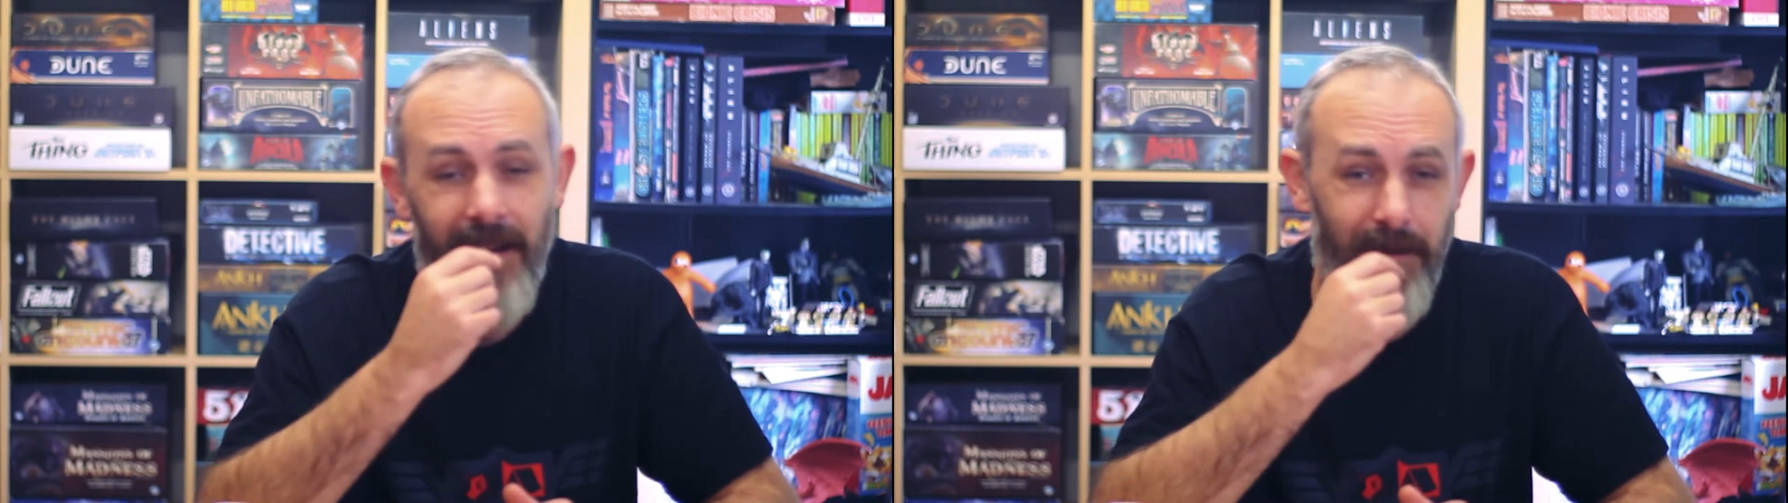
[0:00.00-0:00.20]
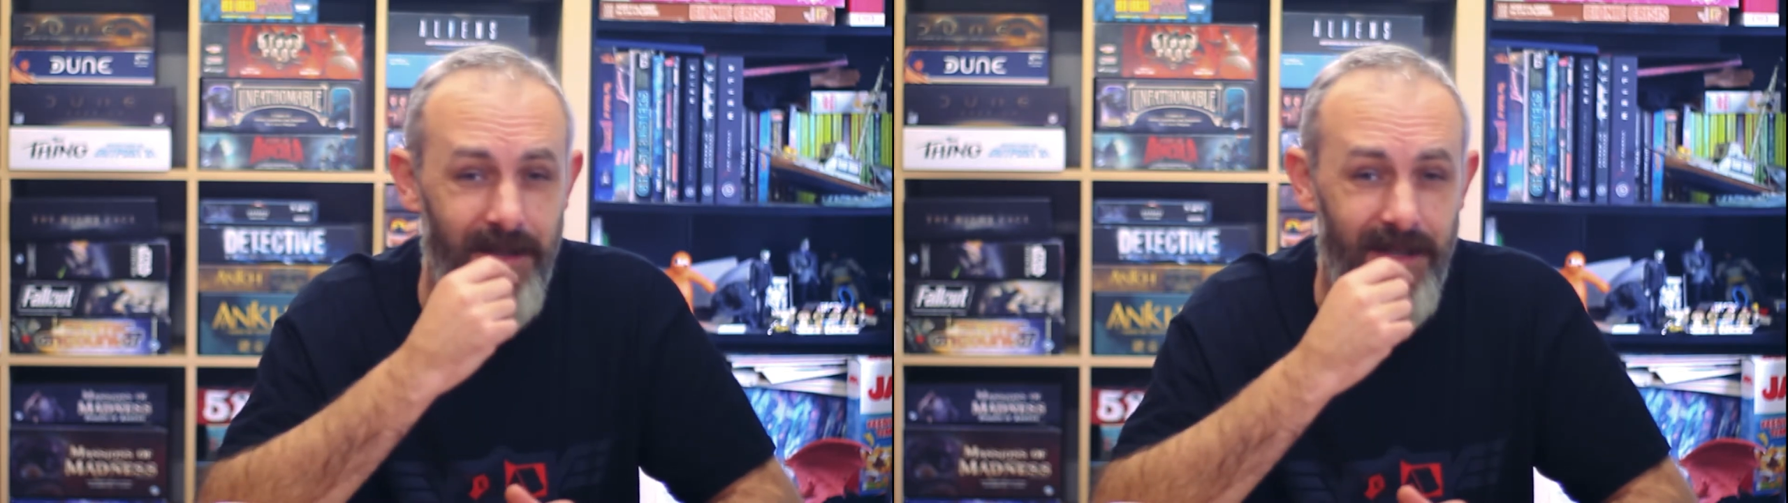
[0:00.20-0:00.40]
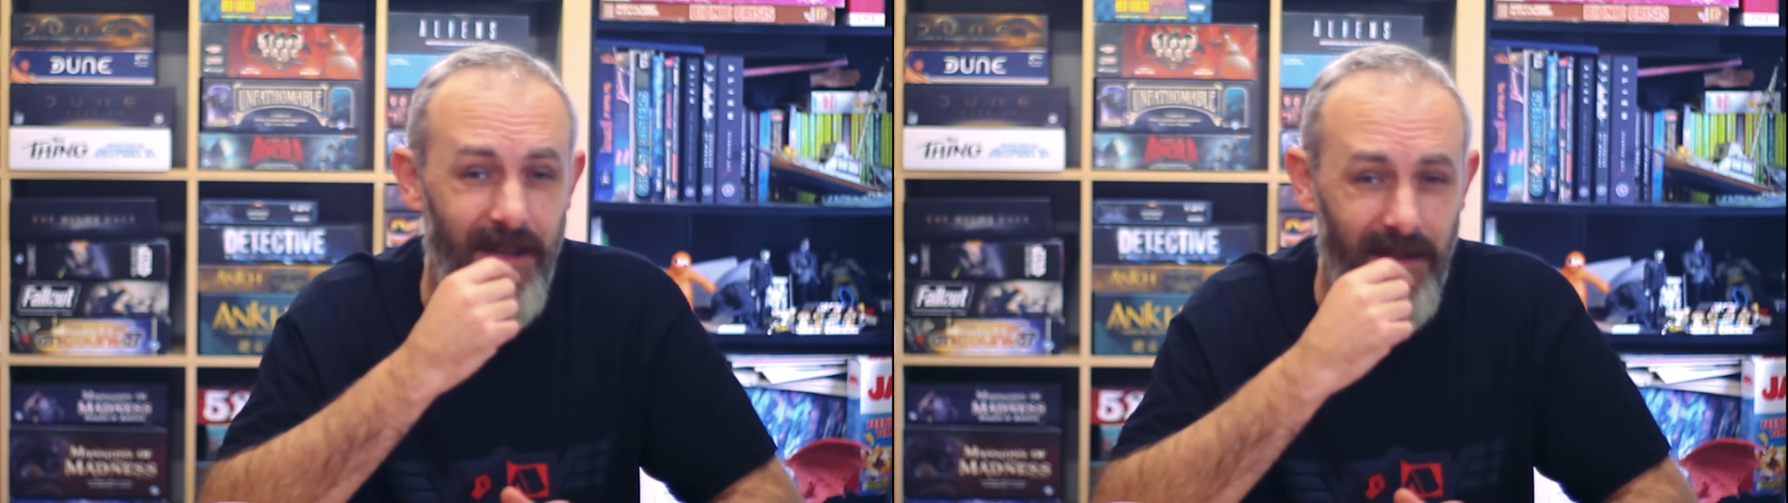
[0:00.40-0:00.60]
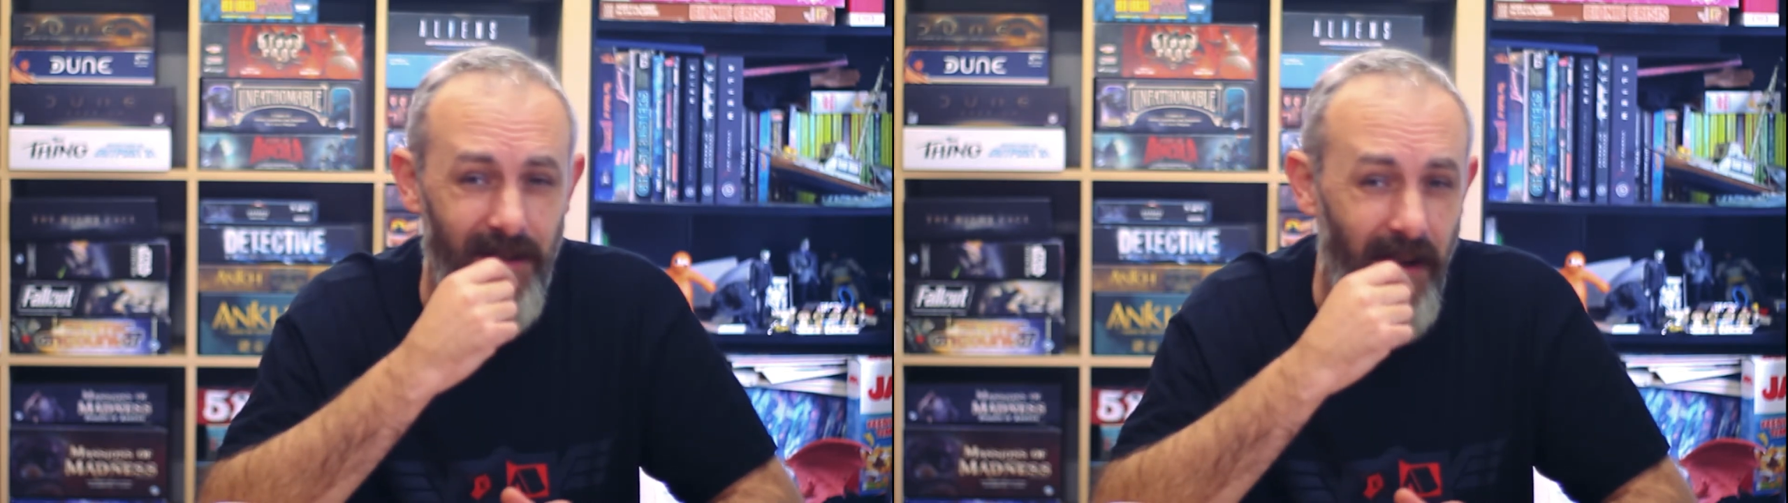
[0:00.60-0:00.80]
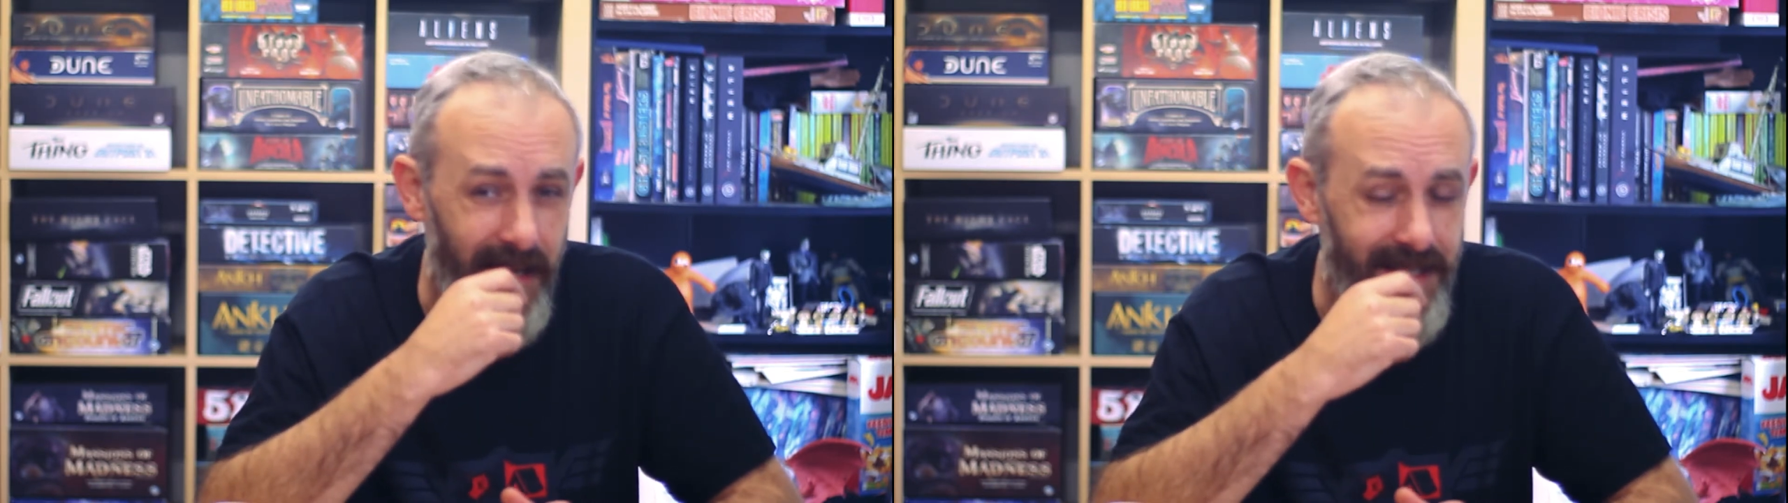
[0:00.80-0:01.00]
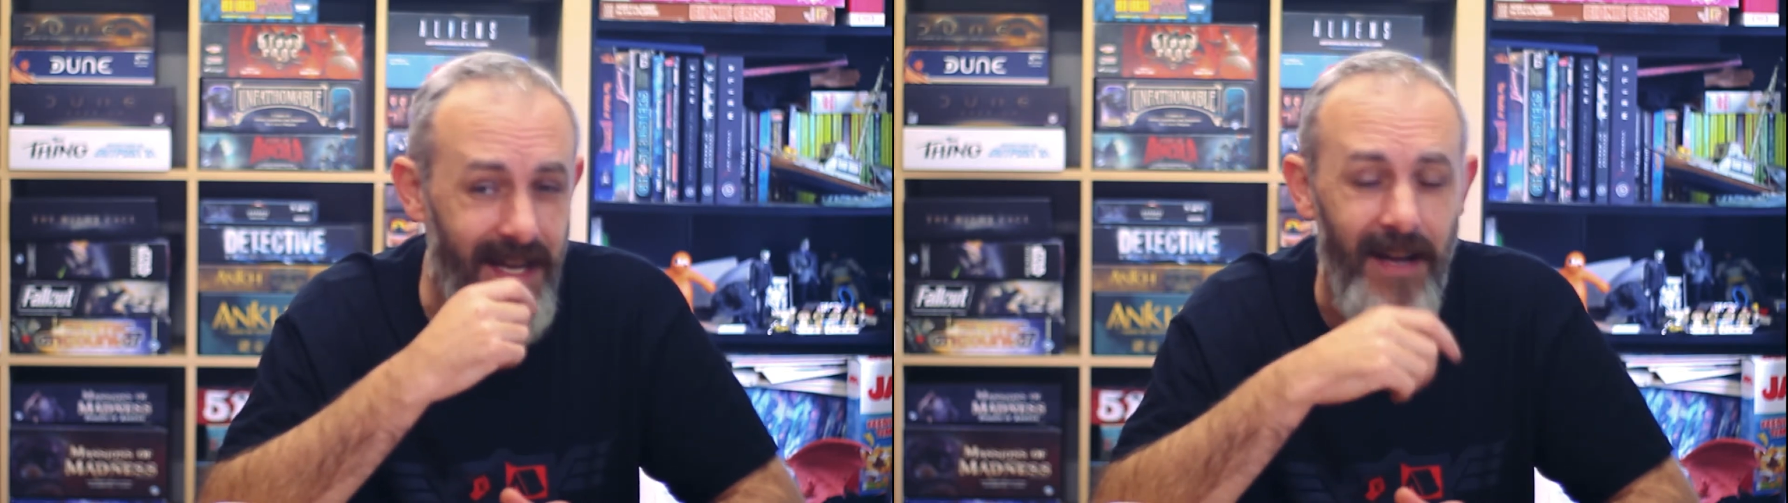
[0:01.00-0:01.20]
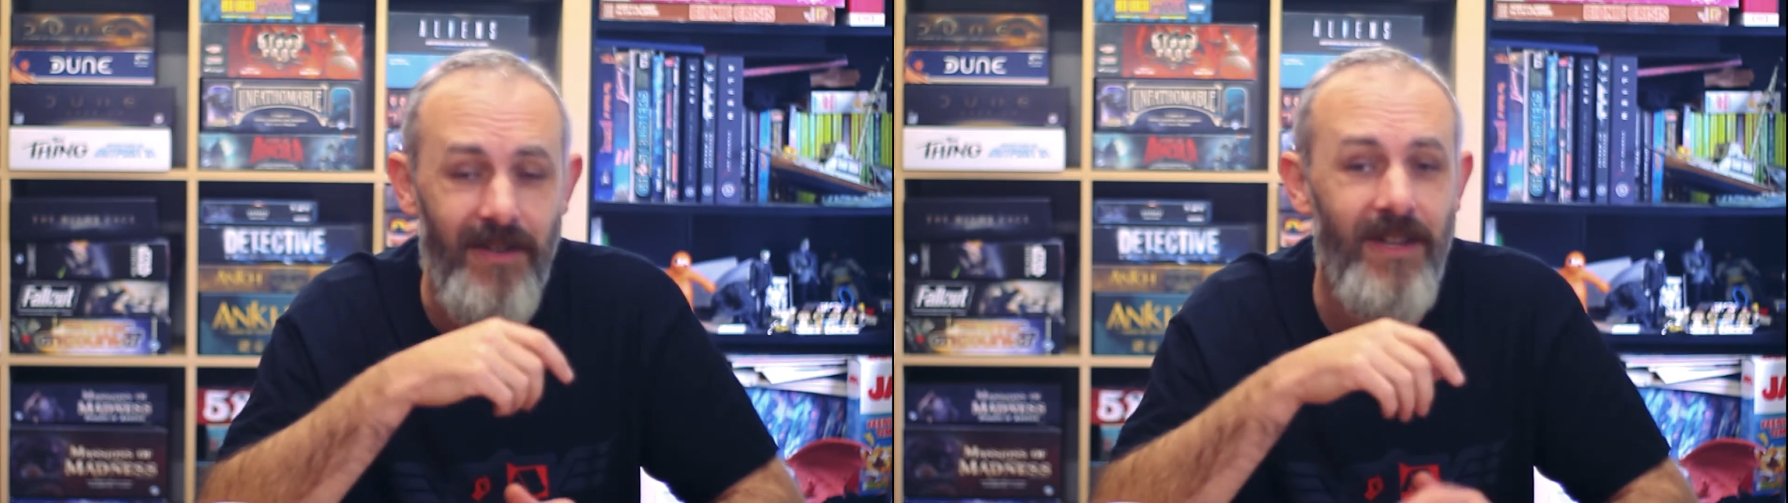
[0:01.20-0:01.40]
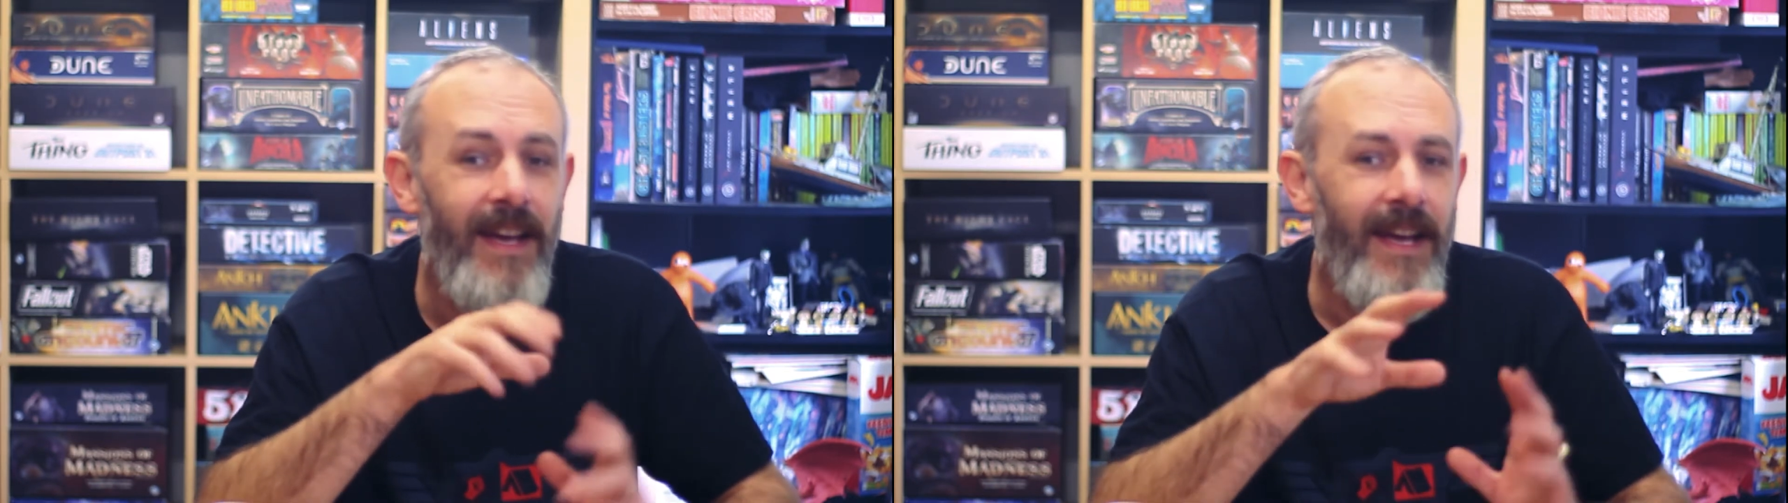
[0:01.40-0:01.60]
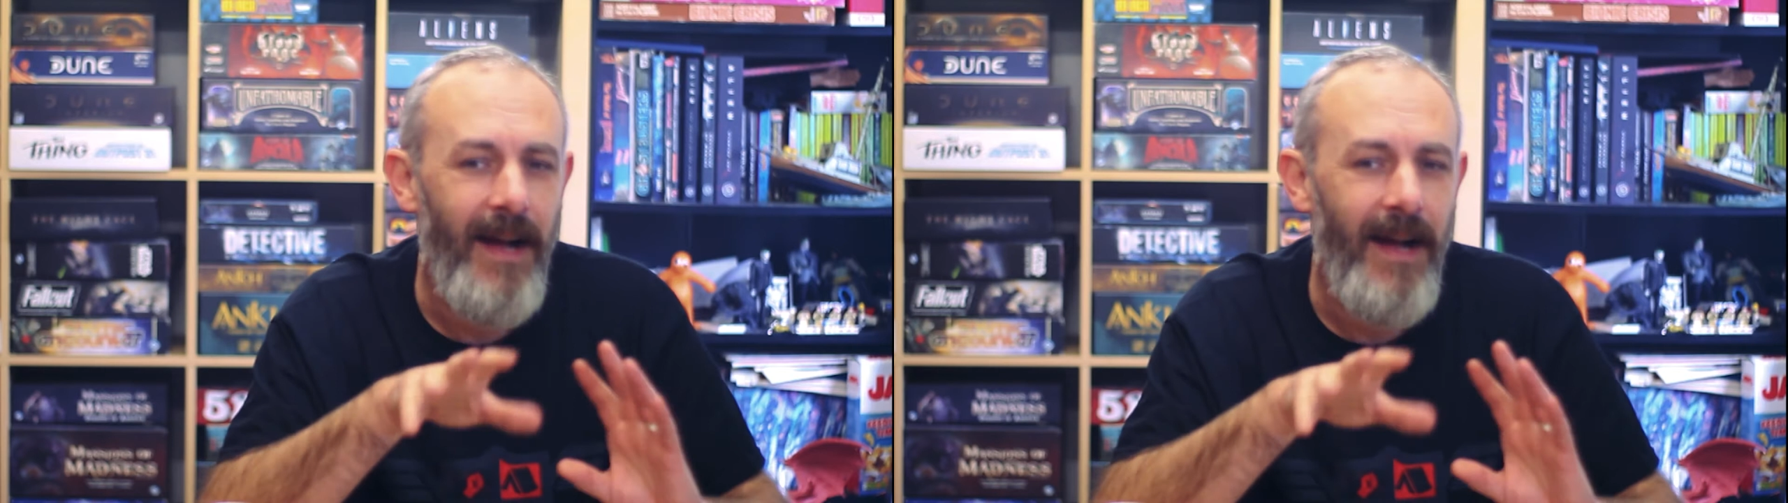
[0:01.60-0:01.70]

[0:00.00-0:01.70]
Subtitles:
which is a nice touch.